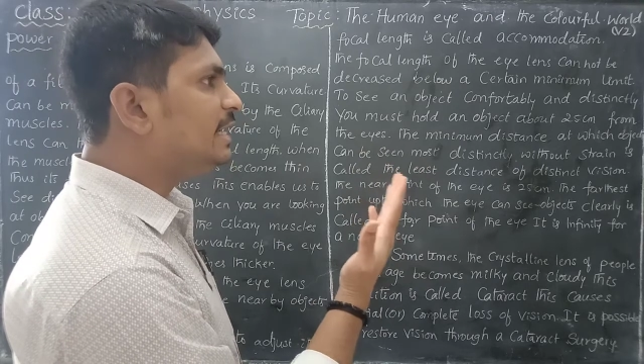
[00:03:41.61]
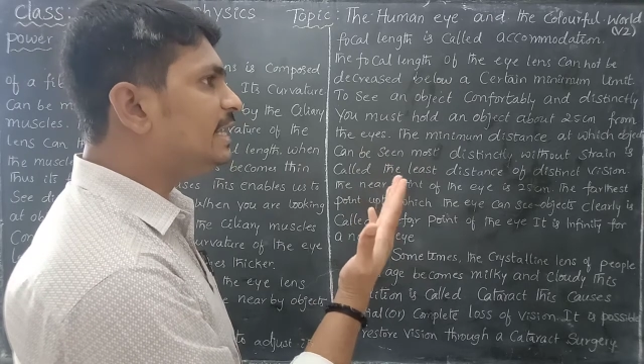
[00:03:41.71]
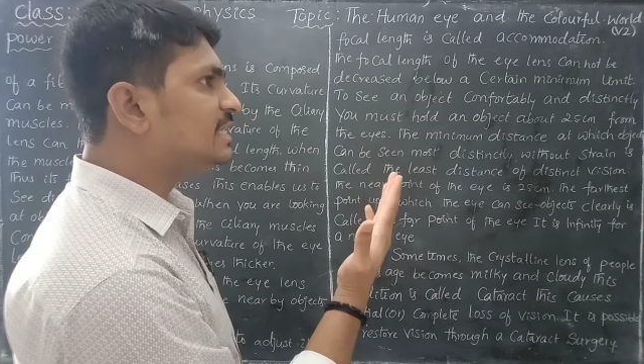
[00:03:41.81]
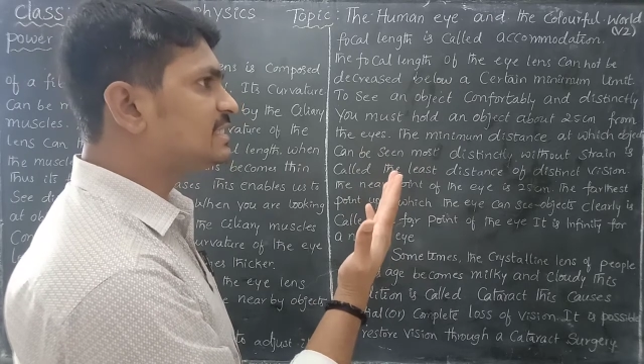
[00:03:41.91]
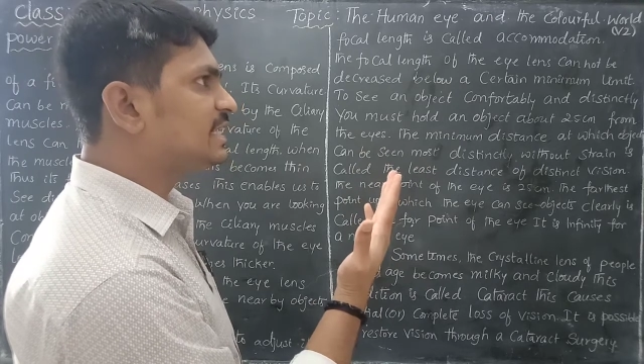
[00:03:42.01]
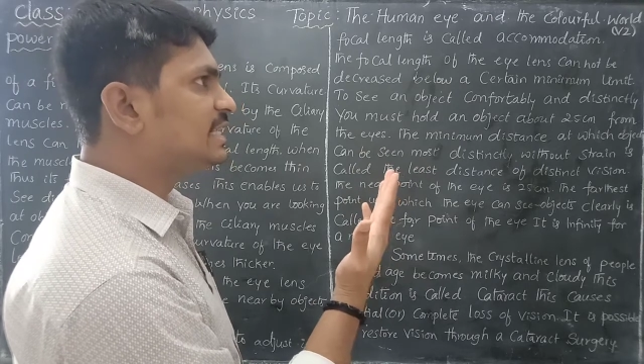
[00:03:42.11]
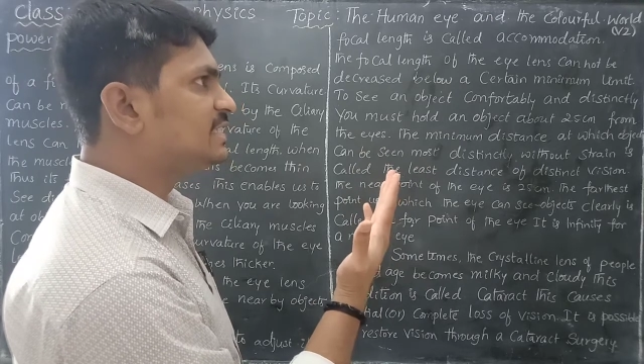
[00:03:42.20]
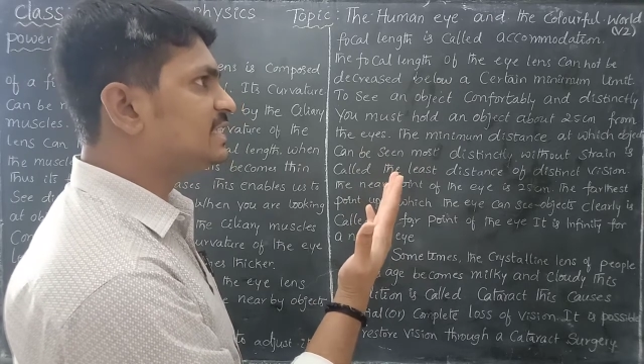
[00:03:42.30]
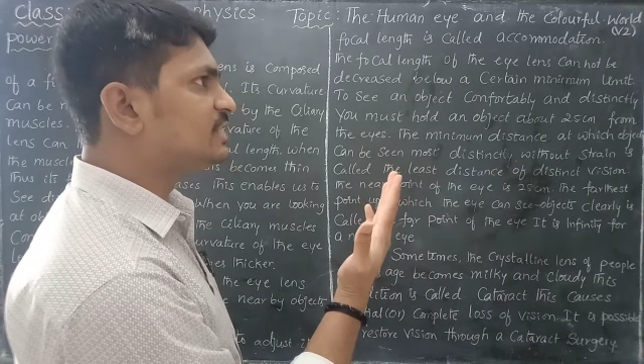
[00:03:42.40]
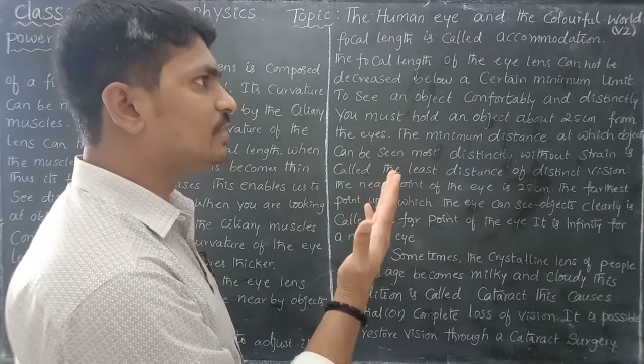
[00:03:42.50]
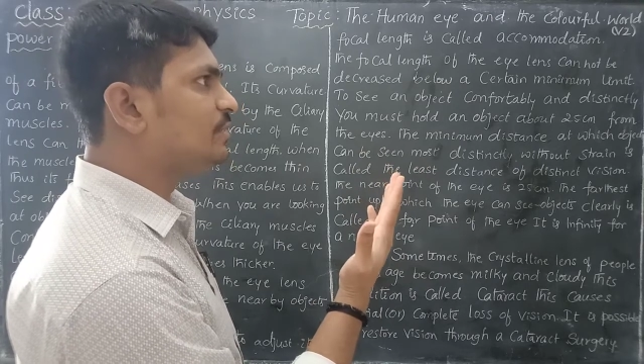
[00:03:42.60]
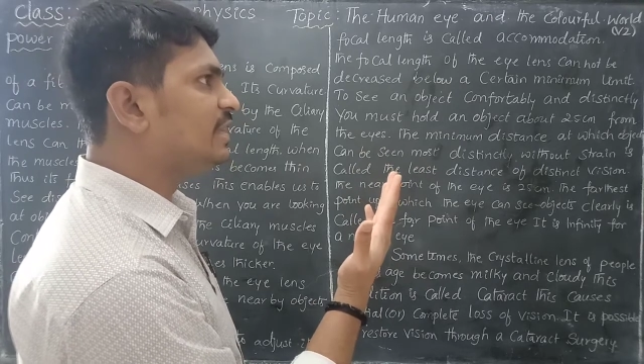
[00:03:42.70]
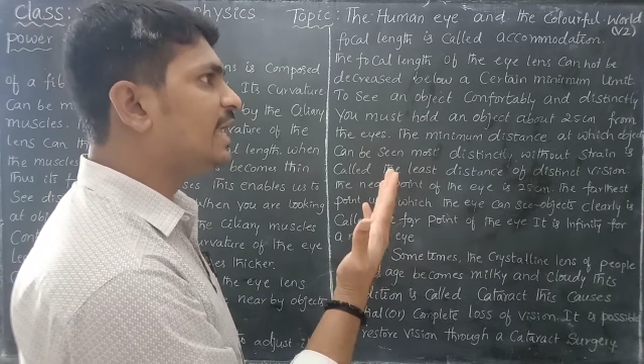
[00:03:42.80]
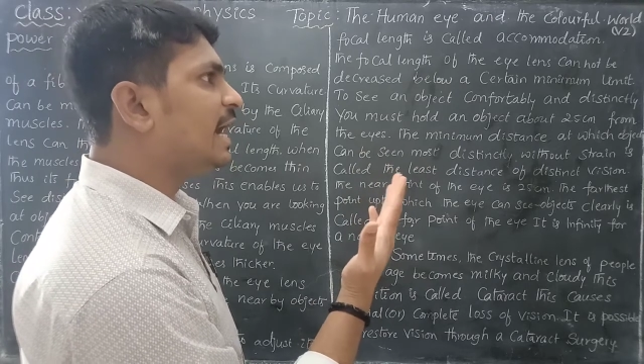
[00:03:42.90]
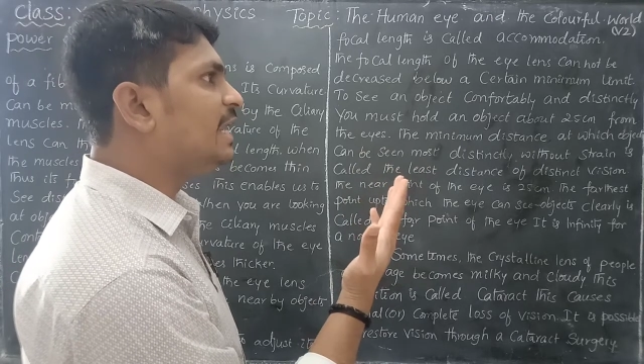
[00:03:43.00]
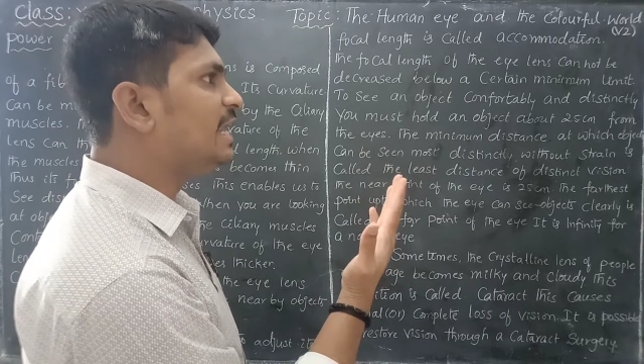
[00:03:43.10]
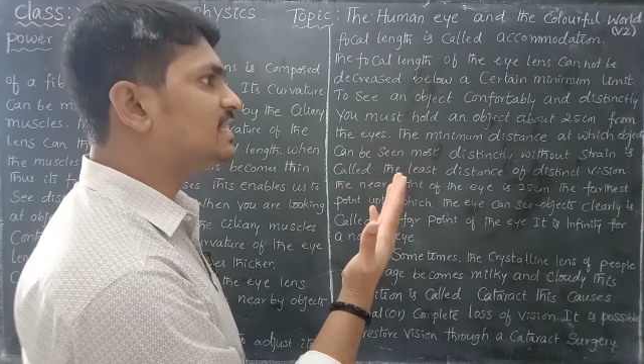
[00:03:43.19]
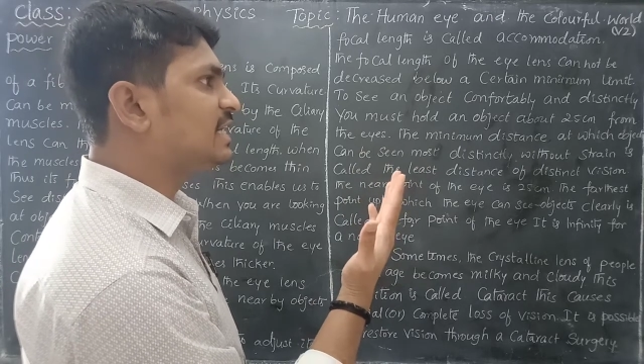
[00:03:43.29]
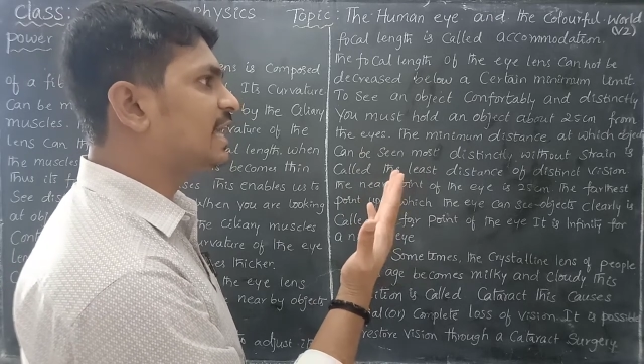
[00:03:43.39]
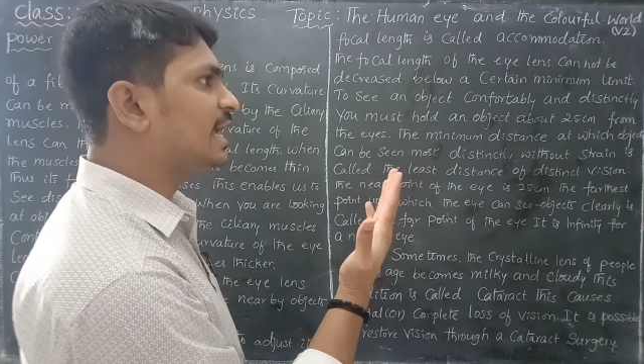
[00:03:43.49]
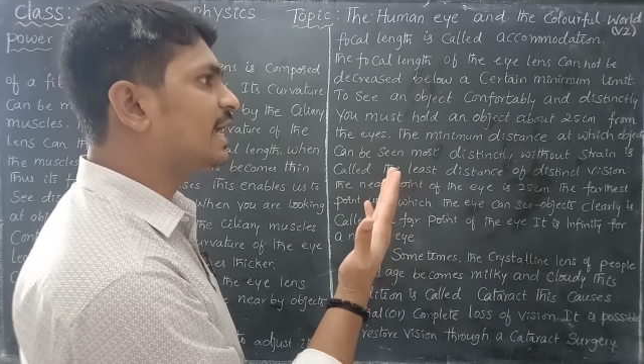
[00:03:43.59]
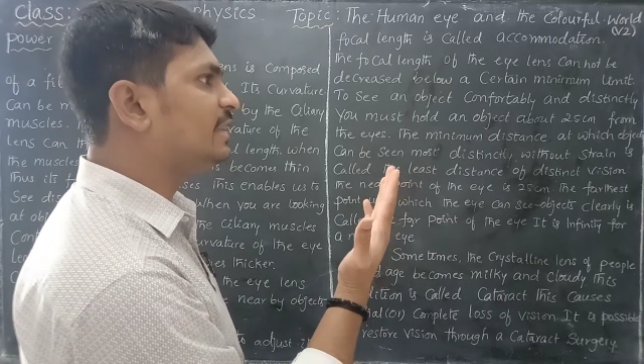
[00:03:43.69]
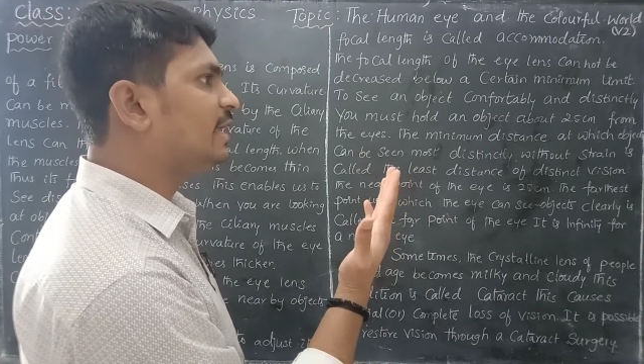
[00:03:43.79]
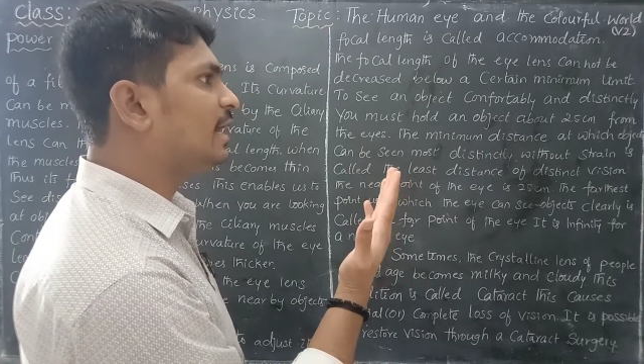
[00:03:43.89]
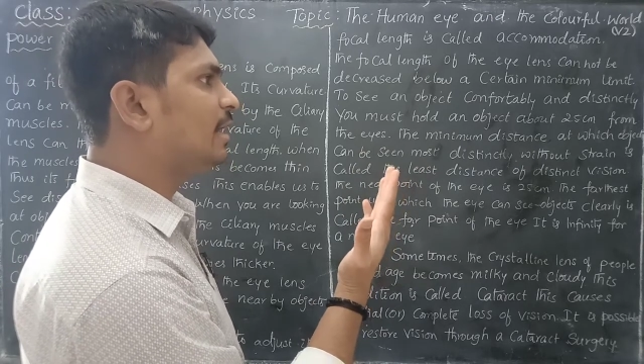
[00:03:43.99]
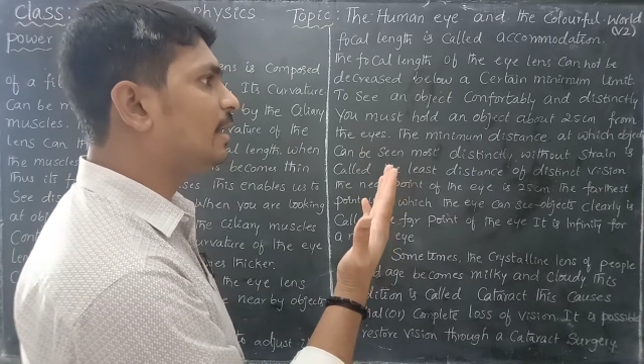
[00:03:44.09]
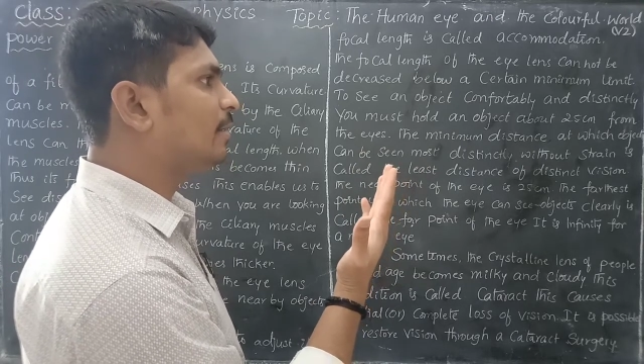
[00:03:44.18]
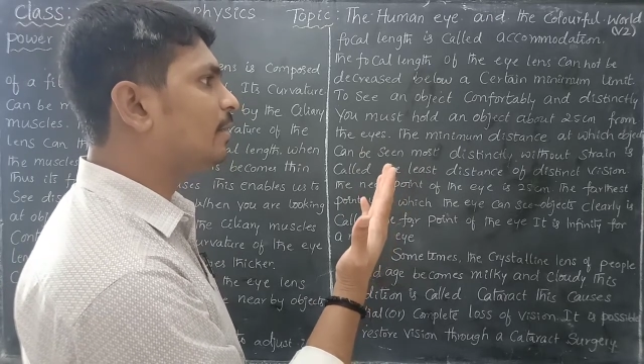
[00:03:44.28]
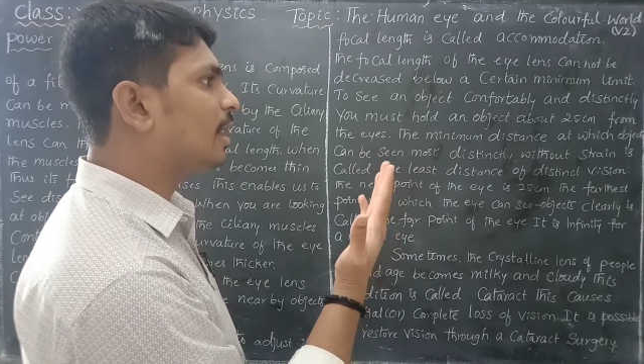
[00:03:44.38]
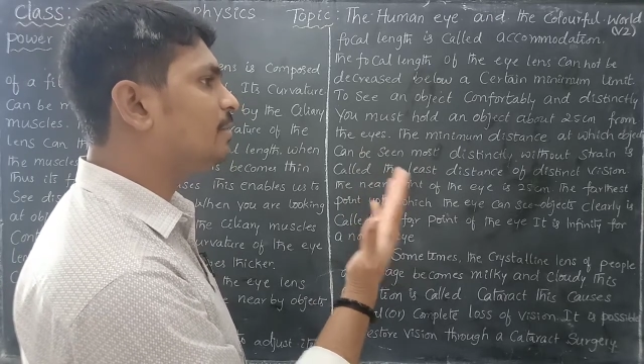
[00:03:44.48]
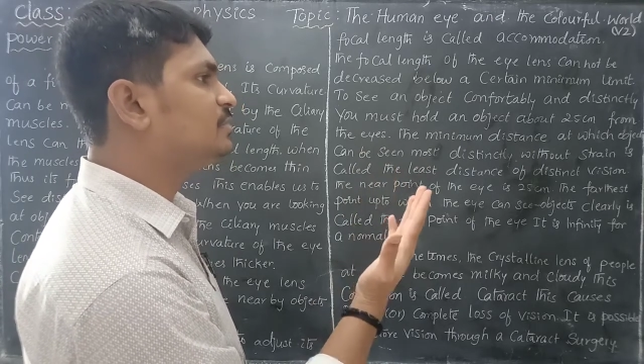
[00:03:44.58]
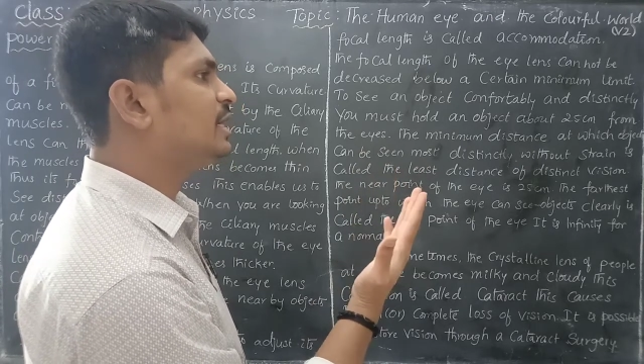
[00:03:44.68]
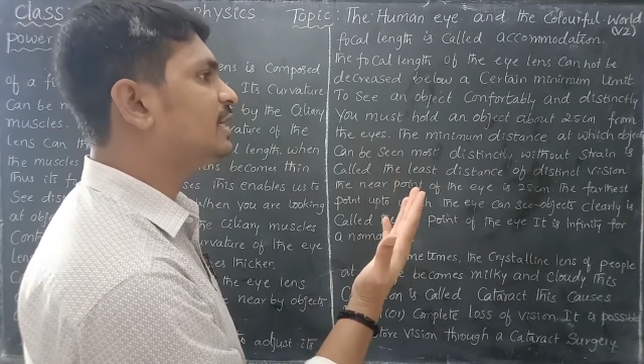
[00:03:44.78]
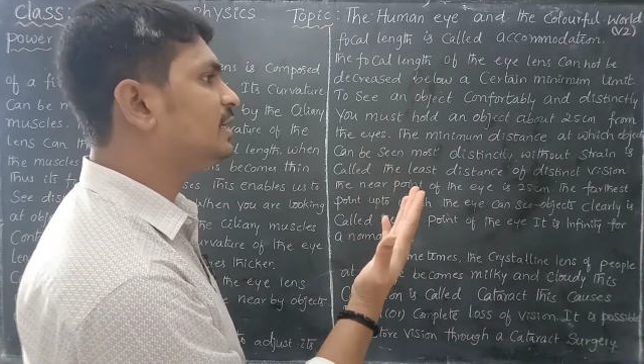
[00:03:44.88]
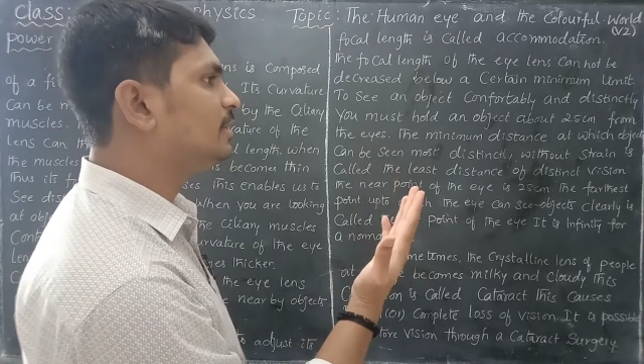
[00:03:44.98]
it is the distance between the eye lens and again the object.